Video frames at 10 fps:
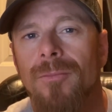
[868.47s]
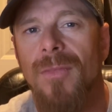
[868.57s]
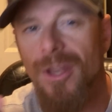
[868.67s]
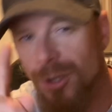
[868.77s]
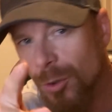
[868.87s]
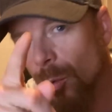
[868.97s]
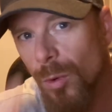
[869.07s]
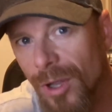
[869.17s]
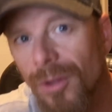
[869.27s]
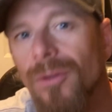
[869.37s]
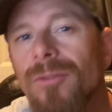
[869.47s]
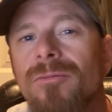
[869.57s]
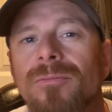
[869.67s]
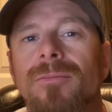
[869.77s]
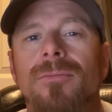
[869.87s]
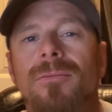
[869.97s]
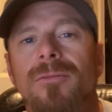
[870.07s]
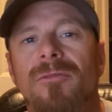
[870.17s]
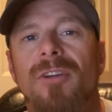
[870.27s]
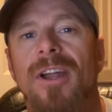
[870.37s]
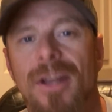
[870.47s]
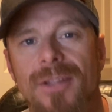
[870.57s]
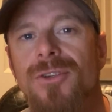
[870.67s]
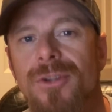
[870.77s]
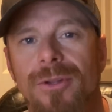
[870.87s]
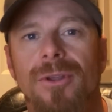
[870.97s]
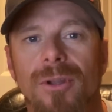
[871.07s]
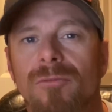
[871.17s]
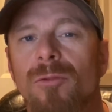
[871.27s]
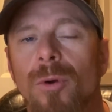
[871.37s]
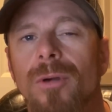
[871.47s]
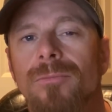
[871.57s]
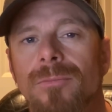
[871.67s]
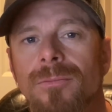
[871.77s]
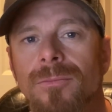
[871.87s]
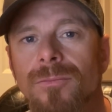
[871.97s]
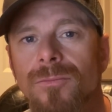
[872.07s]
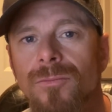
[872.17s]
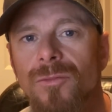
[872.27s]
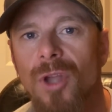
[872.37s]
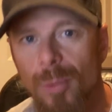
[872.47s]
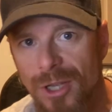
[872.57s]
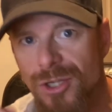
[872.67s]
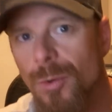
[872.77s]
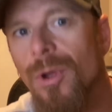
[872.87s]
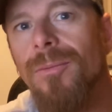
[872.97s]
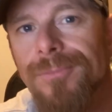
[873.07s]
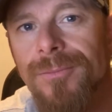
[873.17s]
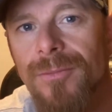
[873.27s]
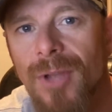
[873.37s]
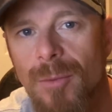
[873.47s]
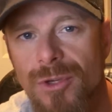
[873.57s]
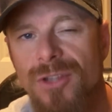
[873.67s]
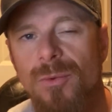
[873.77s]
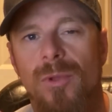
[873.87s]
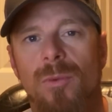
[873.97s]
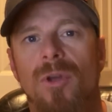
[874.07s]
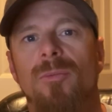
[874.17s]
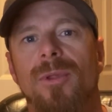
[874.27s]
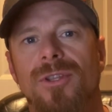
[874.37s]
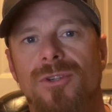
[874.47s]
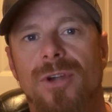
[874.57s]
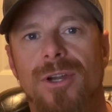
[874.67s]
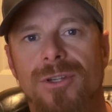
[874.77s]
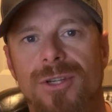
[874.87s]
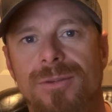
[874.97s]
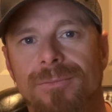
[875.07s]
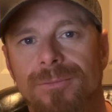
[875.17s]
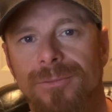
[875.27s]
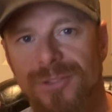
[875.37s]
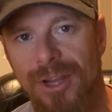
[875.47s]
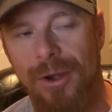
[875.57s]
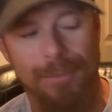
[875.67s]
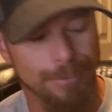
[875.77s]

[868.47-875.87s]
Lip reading: And you will find an answer you're looking for. God bless you all. I'm Justin with Wealth Building Strategies. Take care.